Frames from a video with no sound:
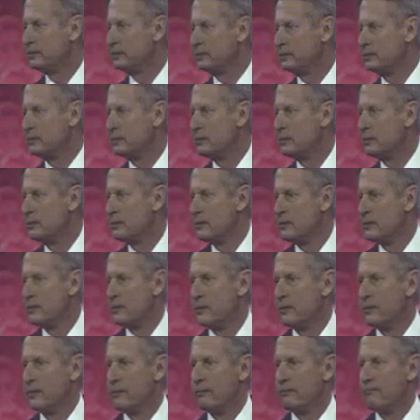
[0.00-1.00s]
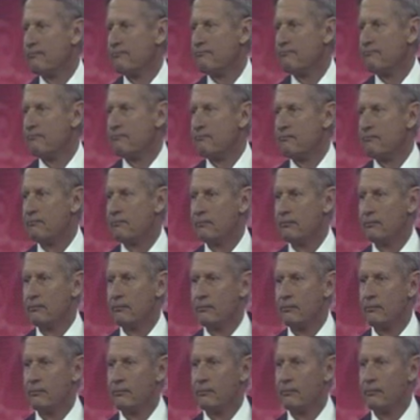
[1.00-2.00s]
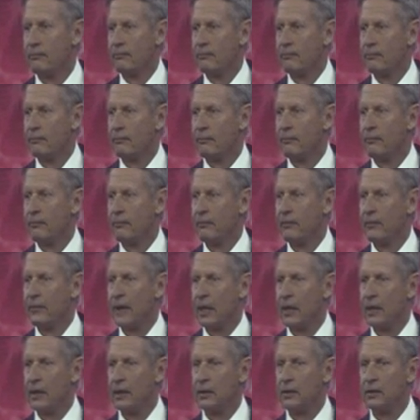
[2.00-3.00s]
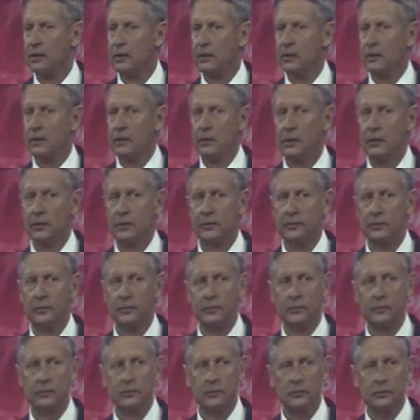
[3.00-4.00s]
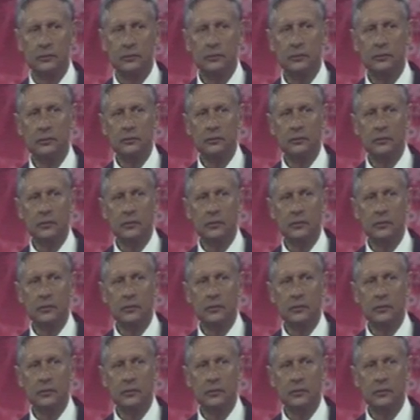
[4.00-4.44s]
No one is speaking in this clip.